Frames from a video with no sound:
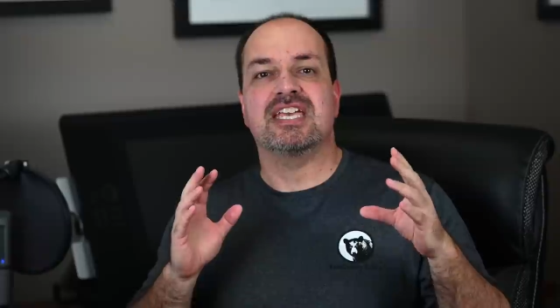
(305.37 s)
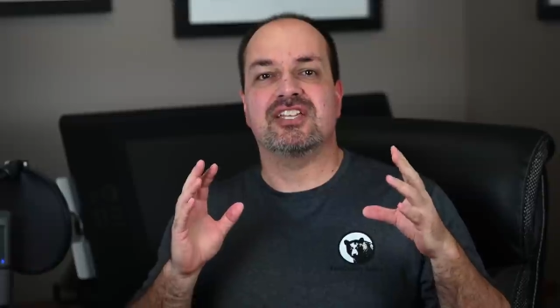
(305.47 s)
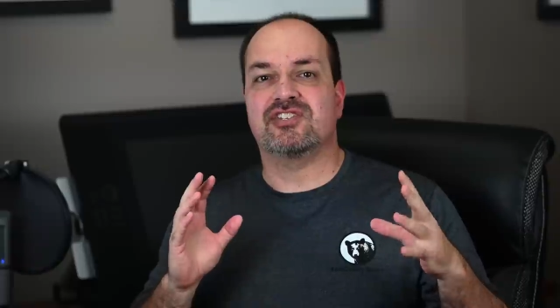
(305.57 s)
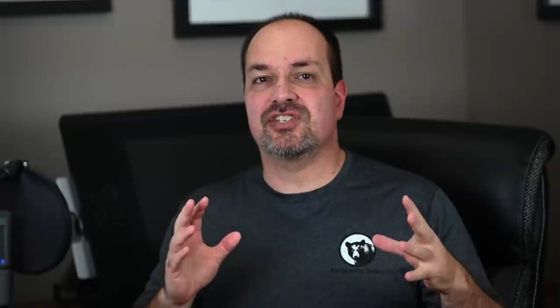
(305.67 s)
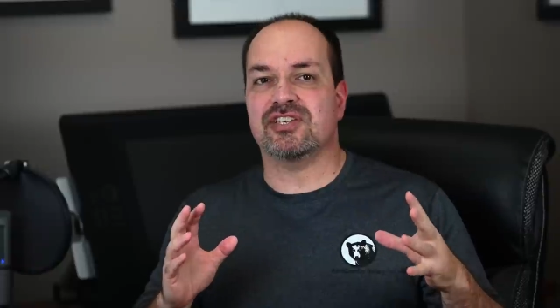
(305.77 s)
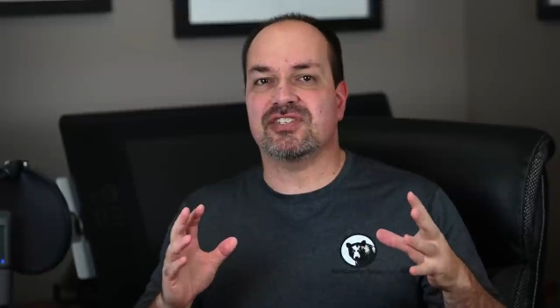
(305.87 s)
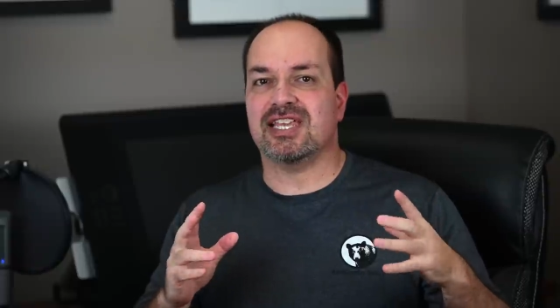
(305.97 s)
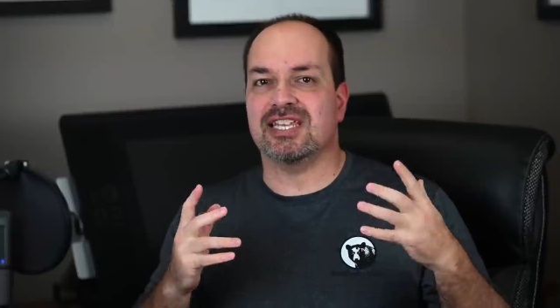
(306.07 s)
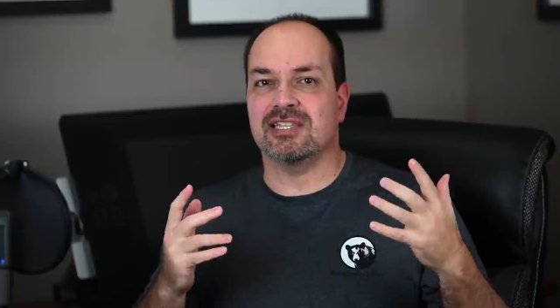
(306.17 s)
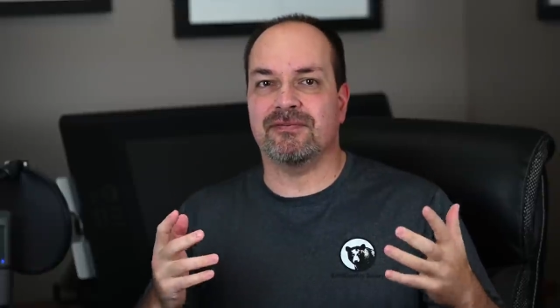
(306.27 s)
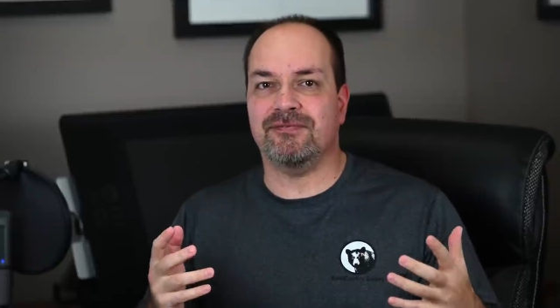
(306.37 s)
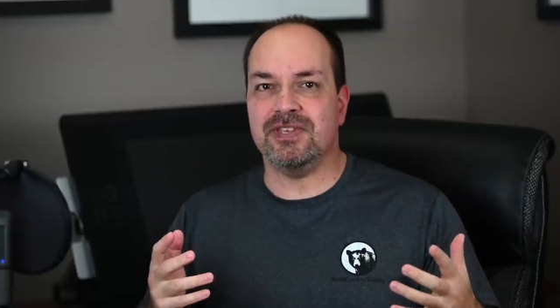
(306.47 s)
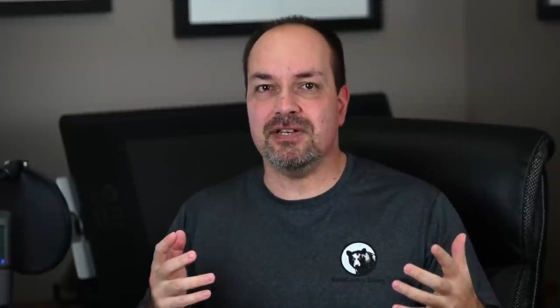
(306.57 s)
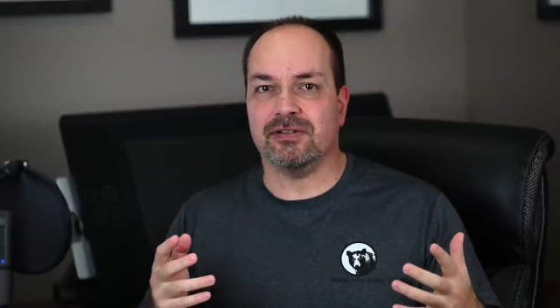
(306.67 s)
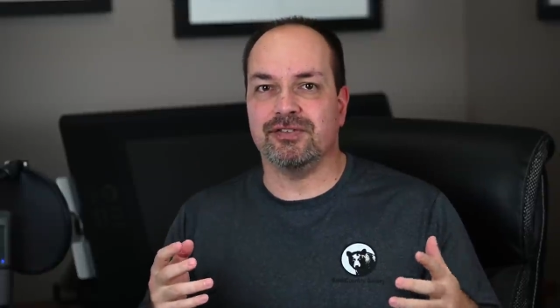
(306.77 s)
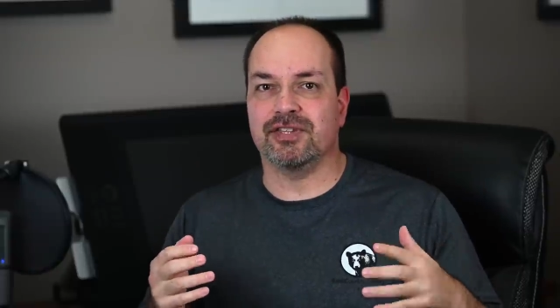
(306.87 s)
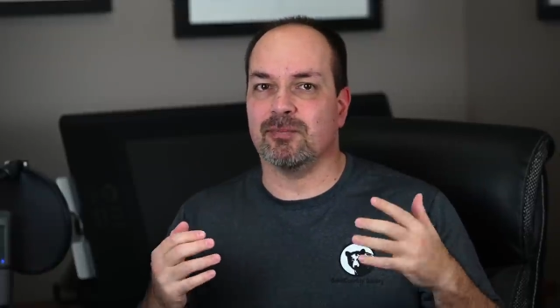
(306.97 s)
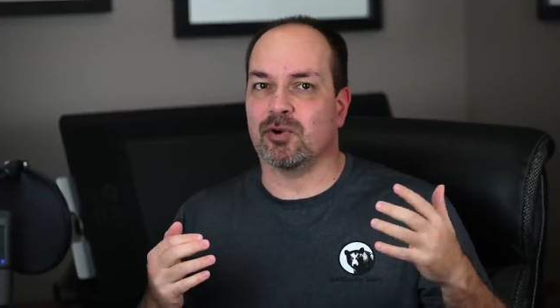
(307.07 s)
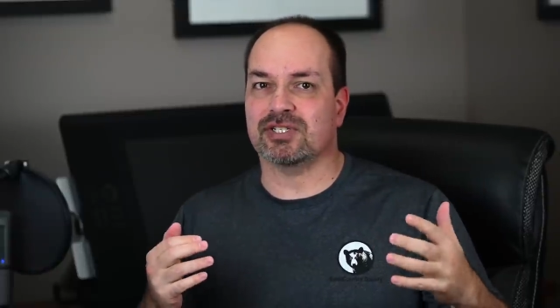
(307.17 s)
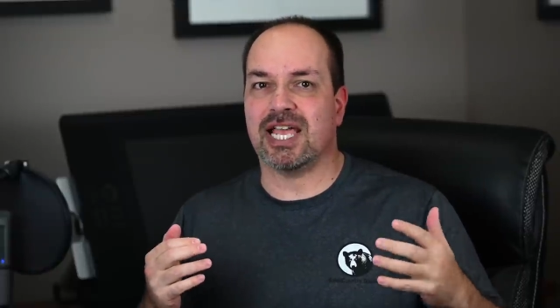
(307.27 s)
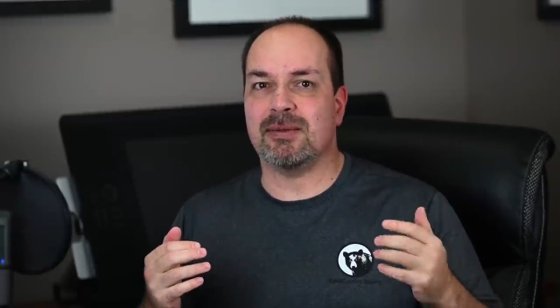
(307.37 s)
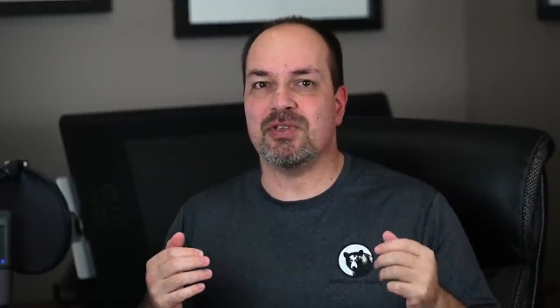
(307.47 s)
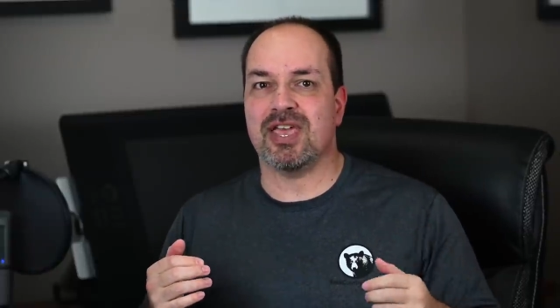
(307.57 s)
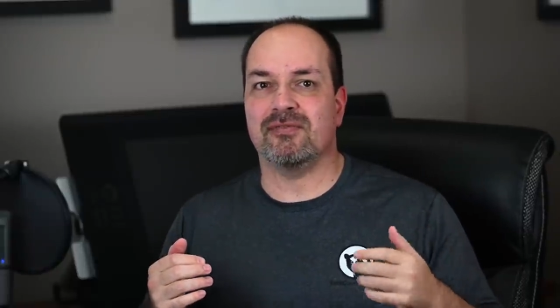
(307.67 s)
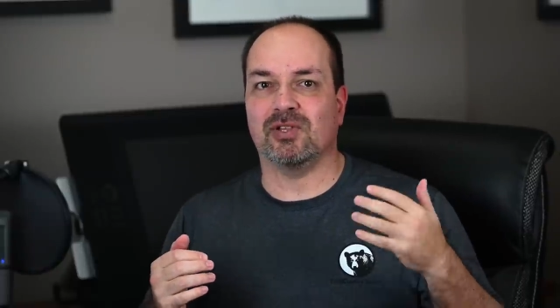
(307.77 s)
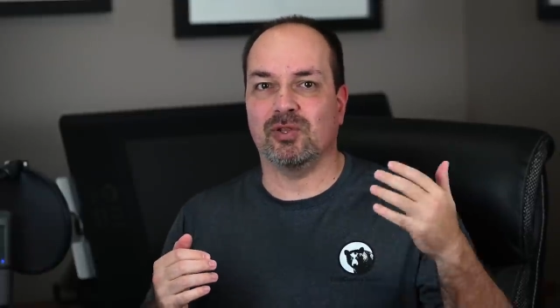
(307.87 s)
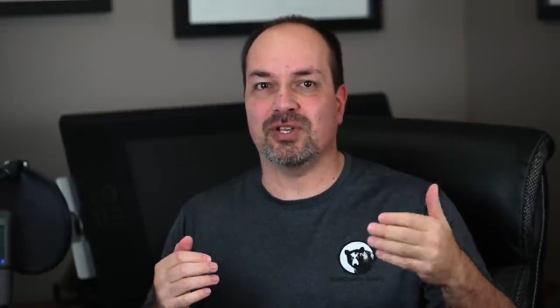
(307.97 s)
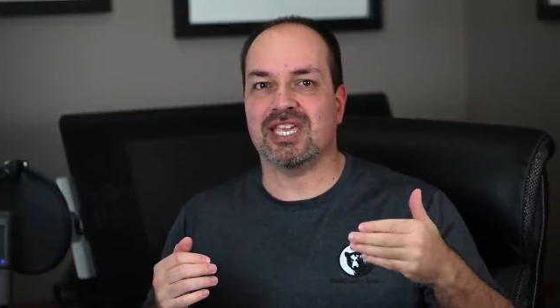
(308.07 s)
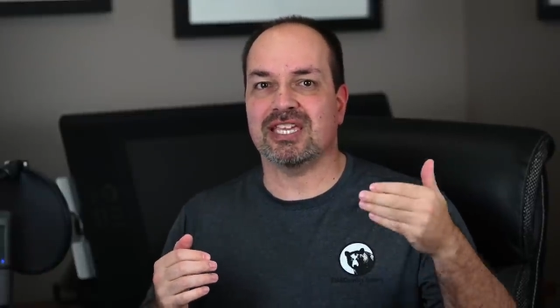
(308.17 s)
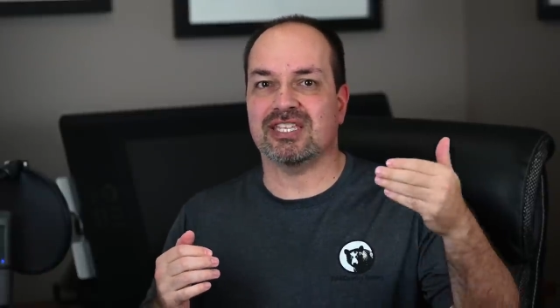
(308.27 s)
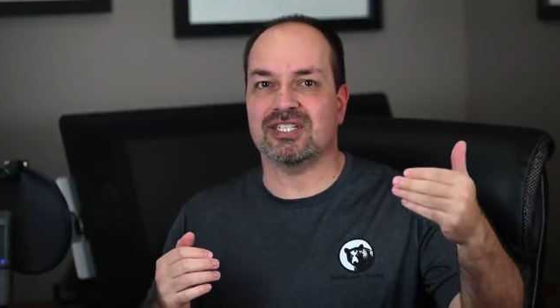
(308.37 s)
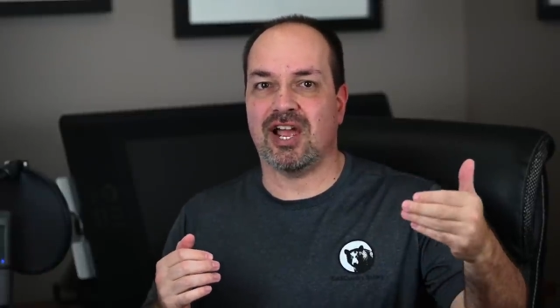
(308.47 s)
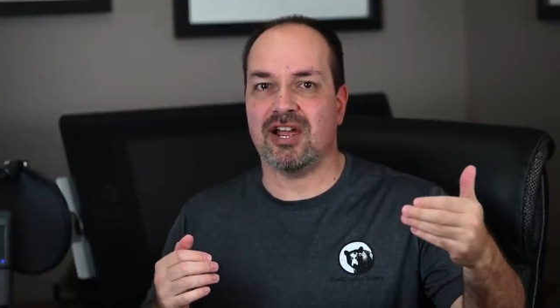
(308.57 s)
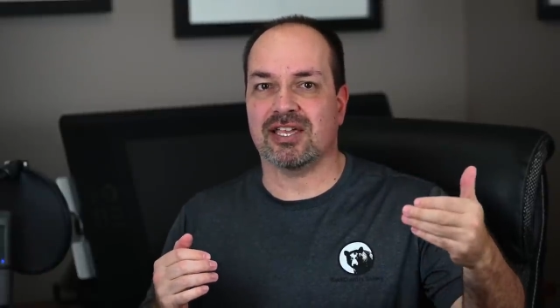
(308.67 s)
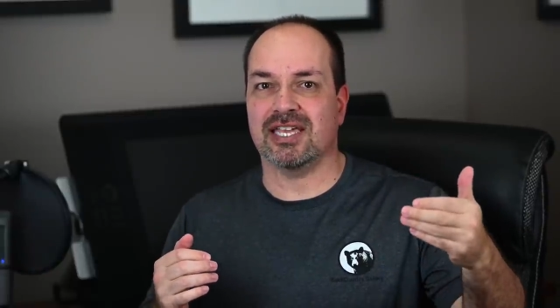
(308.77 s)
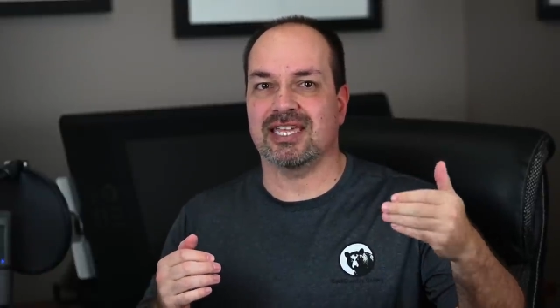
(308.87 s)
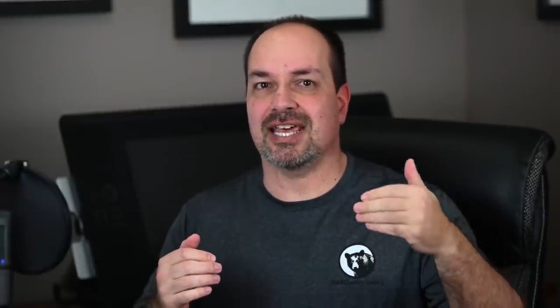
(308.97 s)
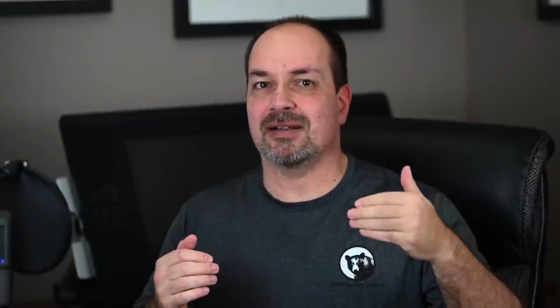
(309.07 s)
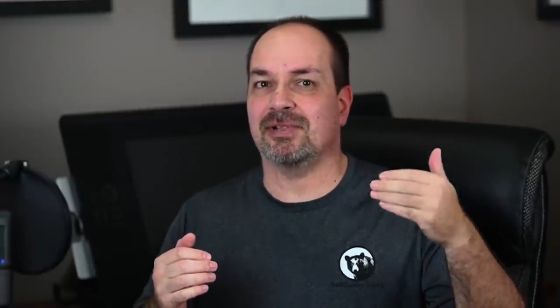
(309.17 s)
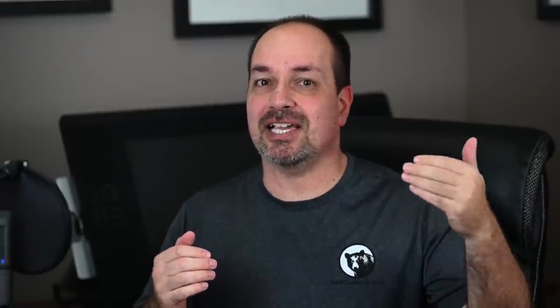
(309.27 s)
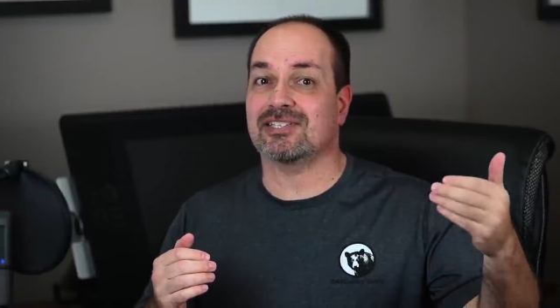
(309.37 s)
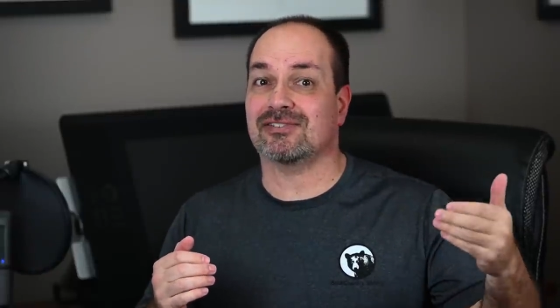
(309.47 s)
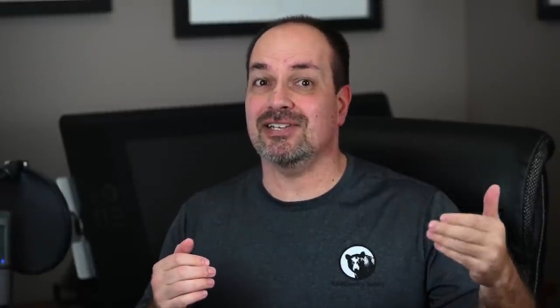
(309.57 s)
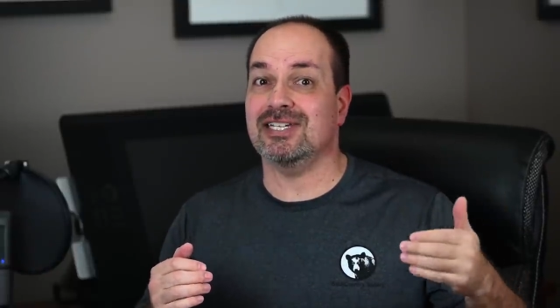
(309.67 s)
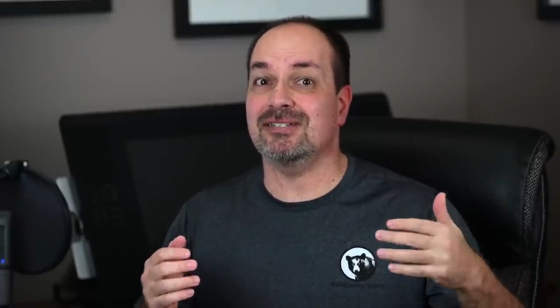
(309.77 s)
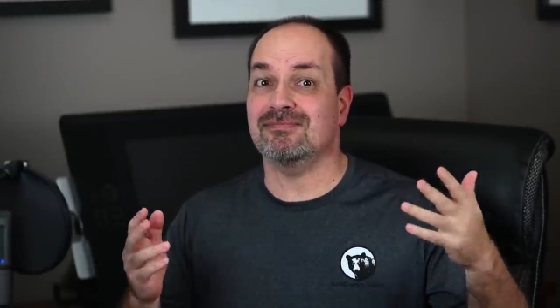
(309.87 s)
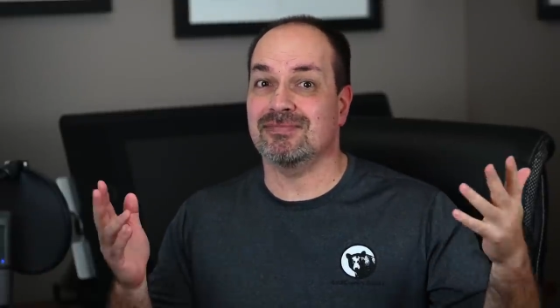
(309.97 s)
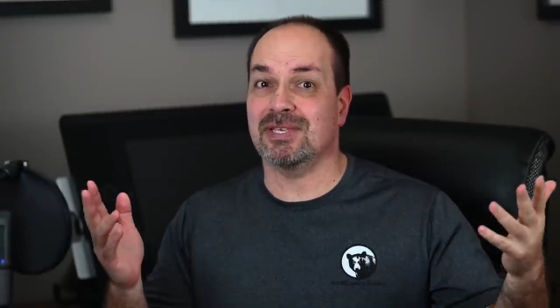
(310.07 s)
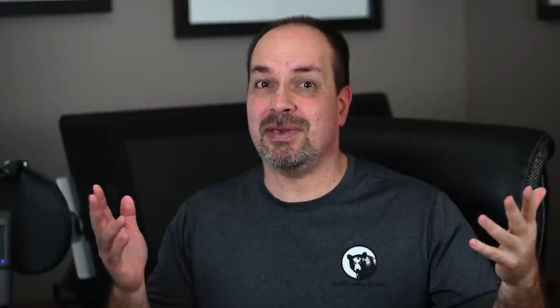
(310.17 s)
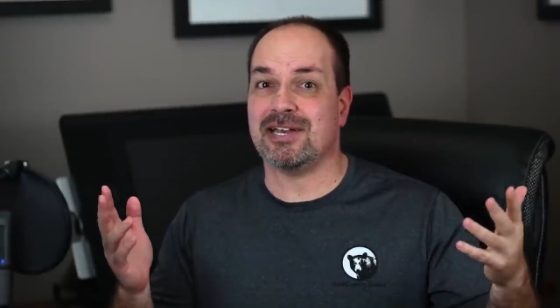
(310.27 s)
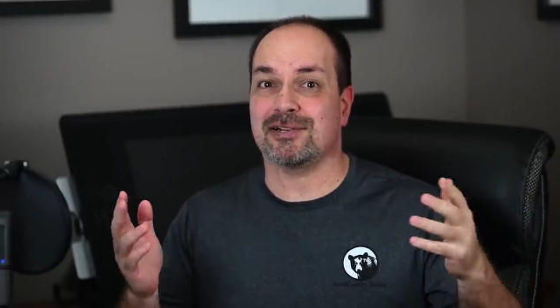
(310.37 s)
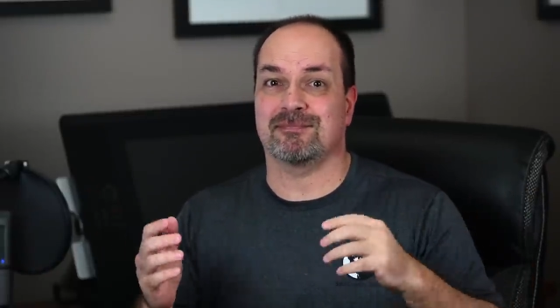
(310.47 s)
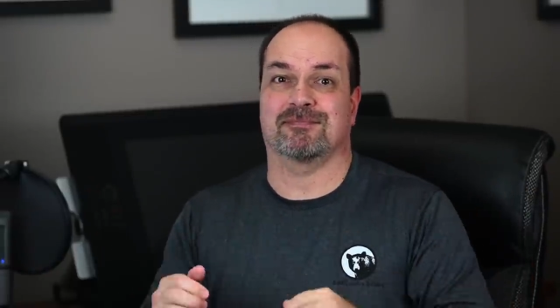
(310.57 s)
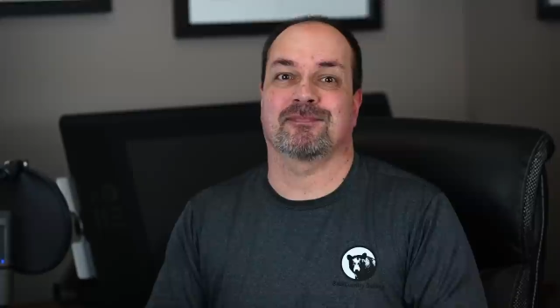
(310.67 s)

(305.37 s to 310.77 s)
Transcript: It's just that in the field, the more time you have looking at the target and not a black screen, the better.